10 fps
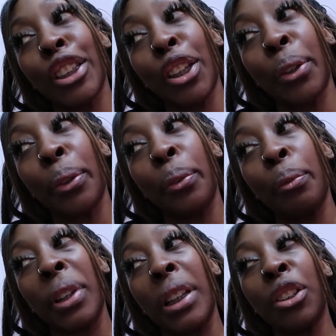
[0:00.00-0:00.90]
So
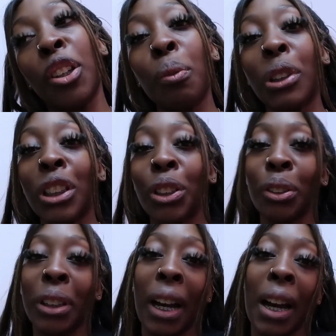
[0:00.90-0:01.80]
you know what to
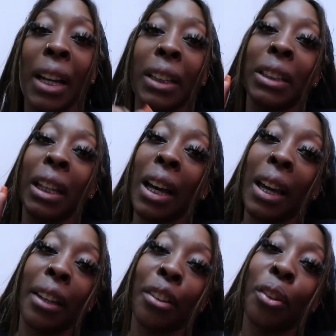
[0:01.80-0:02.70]
do, guys.
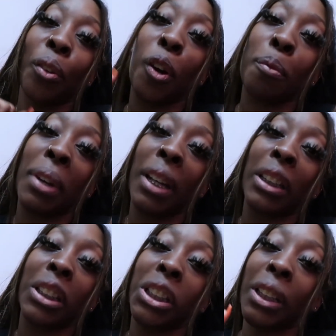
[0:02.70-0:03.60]
Like,
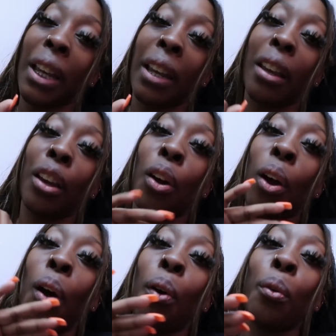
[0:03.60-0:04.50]
comment, share,
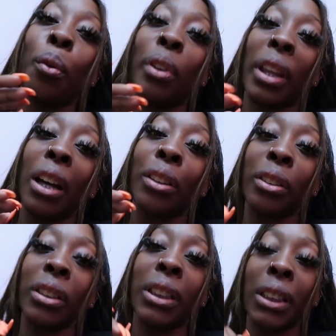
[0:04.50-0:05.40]
all that
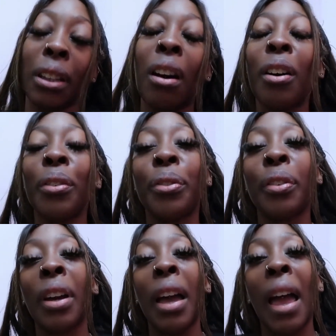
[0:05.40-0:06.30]
good stuff,
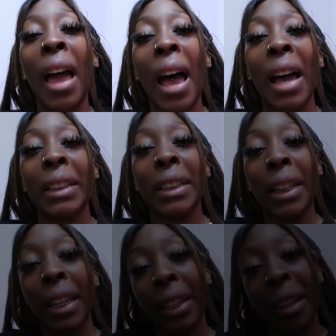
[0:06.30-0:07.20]
and take